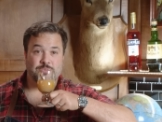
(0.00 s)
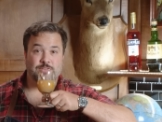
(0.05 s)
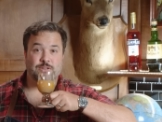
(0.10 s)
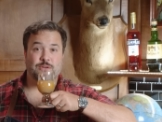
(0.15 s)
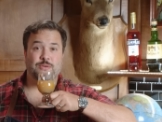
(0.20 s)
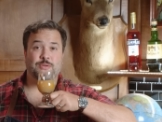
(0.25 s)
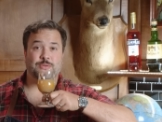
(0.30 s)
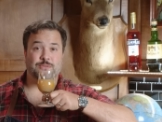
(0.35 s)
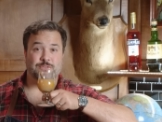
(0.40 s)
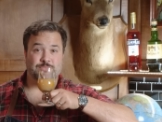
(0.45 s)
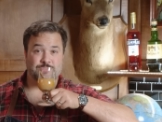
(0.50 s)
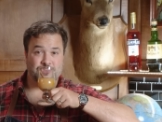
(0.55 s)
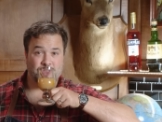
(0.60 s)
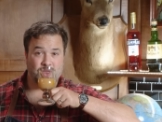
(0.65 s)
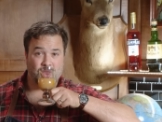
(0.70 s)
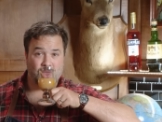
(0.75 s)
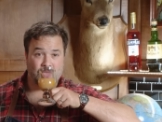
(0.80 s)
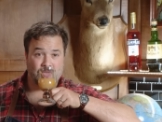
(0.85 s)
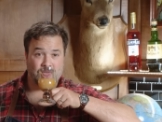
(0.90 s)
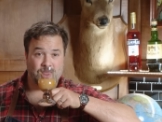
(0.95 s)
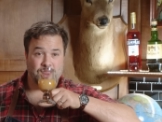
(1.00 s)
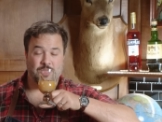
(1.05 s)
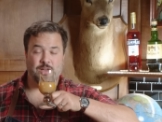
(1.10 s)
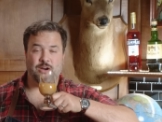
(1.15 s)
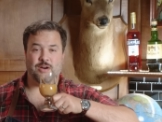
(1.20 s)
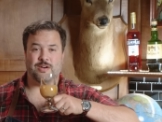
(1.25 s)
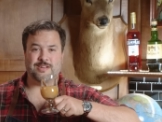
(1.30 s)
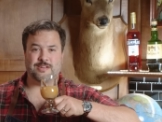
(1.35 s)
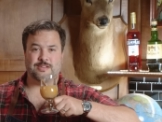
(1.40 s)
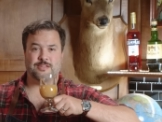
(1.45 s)
Toodles.
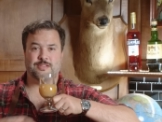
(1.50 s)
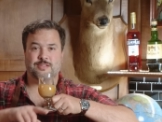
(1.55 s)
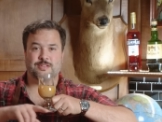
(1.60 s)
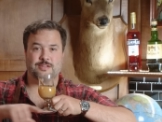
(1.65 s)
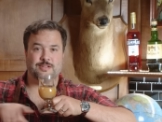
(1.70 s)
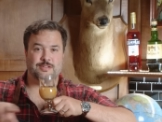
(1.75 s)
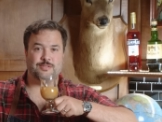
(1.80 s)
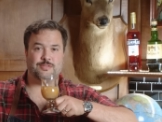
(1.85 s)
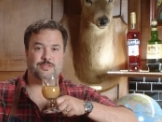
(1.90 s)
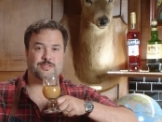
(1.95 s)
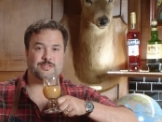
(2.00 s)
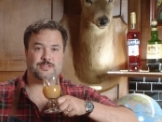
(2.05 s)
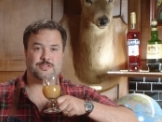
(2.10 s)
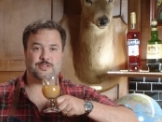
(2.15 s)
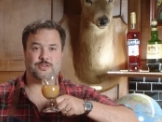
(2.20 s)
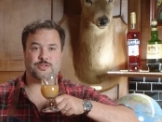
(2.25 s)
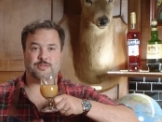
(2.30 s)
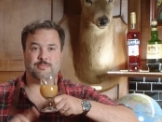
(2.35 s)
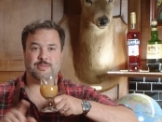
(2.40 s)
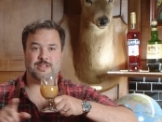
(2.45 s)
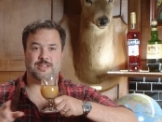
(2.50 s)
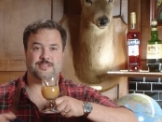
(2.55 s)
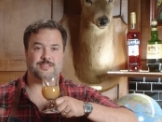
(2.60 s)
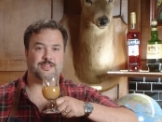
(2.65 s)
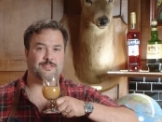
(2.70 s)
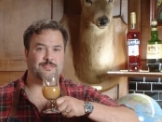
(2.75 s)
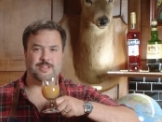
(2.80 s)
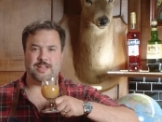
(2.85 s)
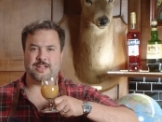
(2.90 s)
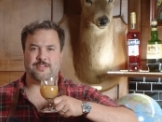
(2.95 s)
Oh, do the social media
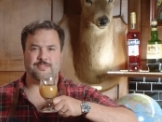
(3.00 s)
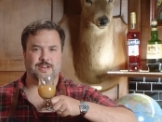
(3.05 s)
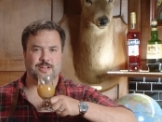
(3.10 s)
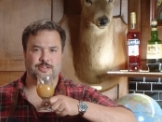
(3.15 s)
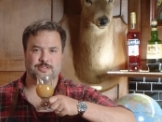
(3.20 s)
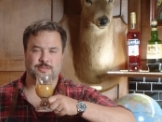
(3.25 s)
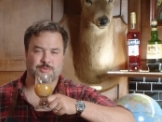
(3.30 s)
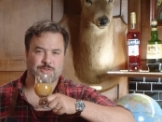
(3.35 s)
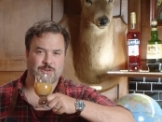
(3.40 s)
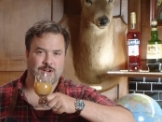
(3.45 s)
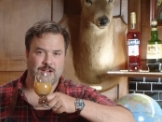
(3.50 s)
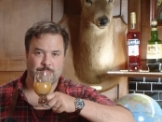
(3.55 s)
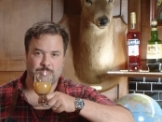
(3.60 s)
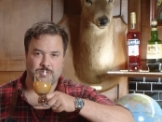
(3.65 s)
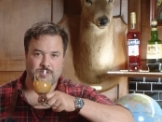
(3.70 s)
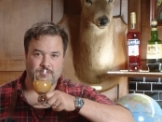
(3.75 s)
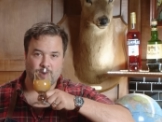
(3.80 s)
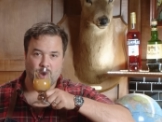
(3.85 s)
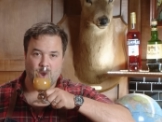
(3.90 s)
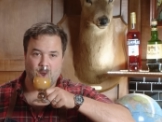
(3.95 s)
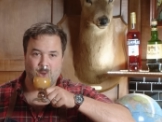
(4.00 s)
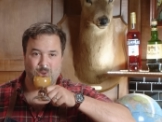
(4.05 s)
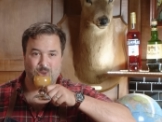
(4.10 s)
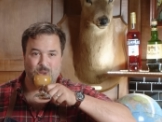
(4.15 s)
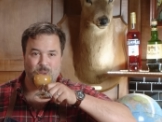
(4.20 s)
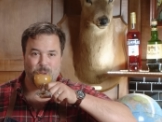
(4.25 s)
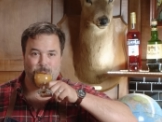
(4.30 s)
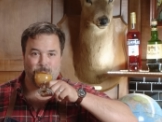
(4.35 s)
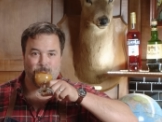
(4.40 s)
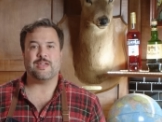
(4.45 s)
stuff. Like, follow, subscribe, whatever.
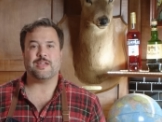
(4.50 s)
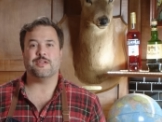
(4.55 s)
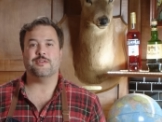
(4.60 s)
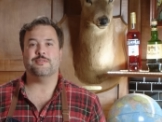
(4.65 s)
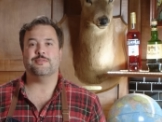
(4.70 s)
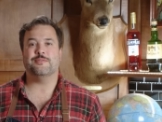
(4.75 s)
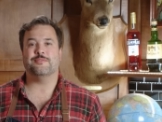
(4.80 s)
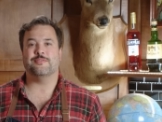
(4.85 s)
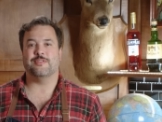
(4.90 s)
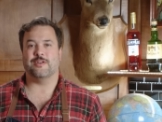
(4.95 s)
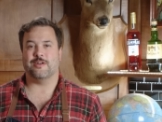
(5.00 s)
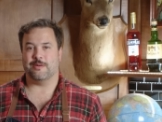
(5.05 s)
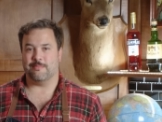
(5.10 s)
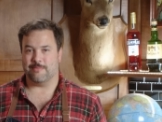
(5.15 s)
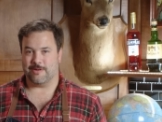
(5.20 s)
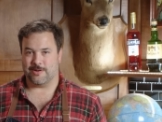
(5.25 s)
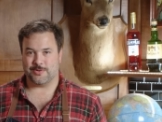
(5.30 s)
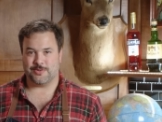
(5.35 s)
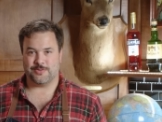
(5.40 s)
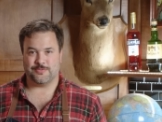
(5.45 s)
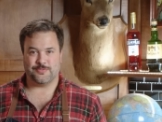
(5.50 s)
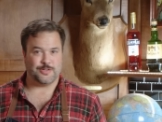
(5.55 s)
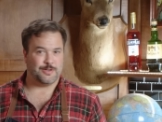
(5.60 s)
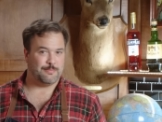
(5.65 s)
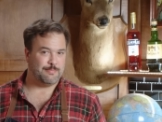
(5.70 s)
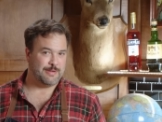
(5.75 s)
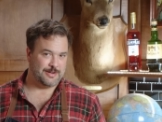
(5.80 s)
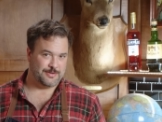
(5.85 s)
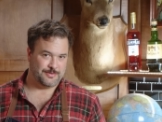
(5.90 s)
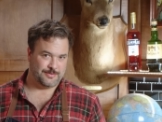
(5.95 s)
Thank you very much for
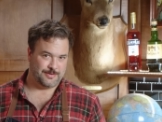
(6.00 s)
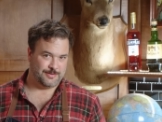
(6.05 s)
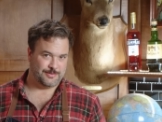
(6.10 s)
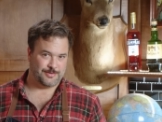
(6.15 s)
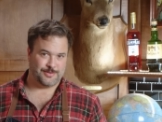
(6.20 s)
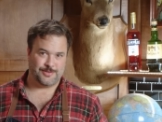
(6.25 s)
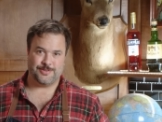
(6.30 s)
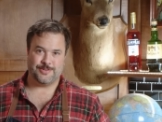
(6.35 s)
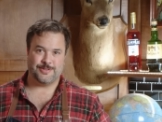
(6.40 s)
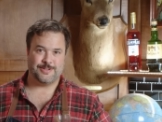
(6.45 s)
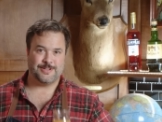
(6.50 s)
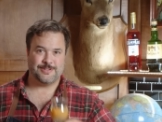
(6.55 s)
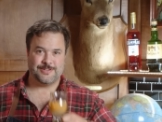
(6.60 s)
your patronage.